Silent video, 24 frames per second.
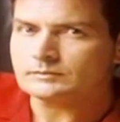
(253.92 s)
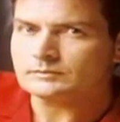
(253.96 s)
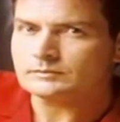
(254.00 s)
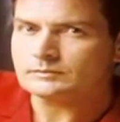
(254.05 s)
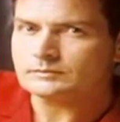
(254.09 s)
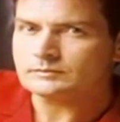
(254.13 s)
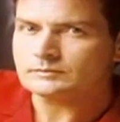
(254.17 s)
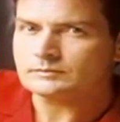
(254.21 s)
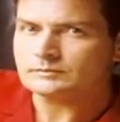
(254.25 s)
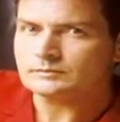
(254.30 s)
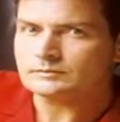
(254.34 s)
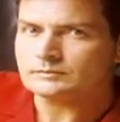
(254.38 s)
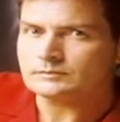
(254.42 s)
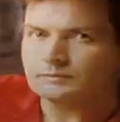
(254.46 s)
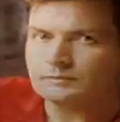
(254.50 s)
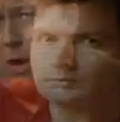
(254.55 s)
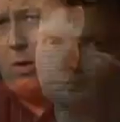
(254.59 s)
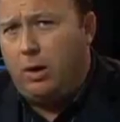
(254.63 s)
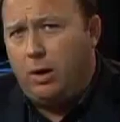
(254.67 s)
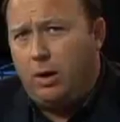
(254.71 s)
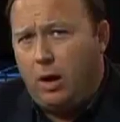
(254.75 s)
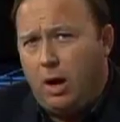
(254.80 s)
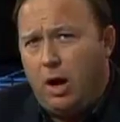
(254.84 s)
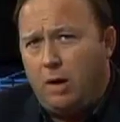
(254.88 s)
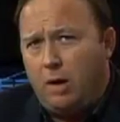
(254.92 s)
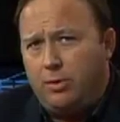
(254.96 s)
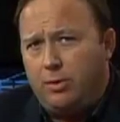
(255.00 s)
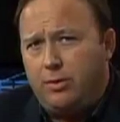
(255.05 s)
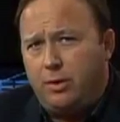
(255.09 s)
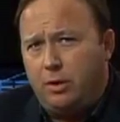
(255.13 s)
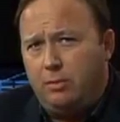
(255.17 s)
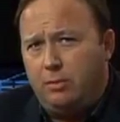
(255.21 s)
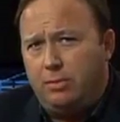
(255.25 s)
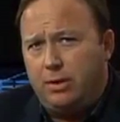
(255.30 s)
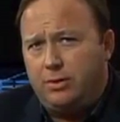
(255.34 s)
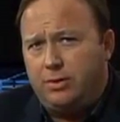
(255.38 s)
So Brooke did go
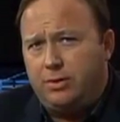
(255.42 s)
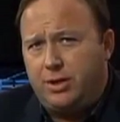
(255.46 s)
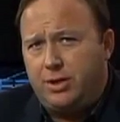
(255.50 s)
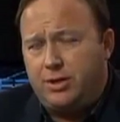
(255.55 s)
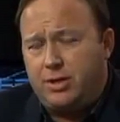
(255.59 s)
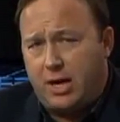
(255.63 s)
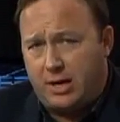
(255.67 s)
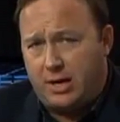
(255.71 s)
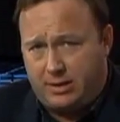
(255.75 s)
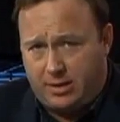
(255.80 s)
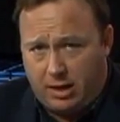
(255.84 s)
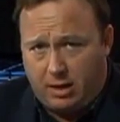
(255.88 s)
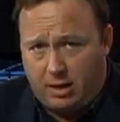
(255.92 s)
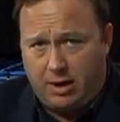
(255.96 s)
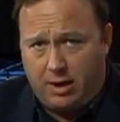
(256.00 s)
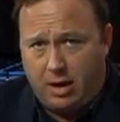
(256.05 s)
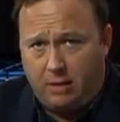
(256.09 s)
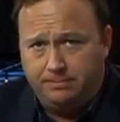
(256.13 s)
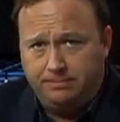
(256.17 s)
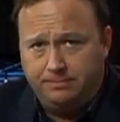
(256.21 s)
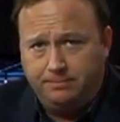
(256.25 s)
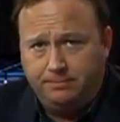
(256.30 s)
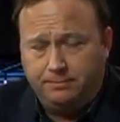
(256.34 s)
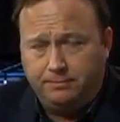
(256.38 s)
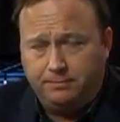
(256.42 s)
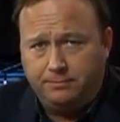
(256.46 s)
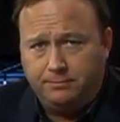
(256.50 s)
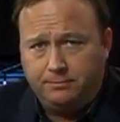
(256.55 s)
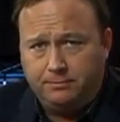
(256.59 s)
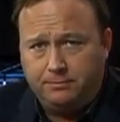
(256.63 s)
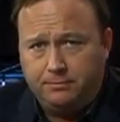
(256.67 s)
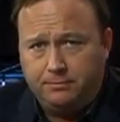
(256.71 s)
along with you, but she's not there now.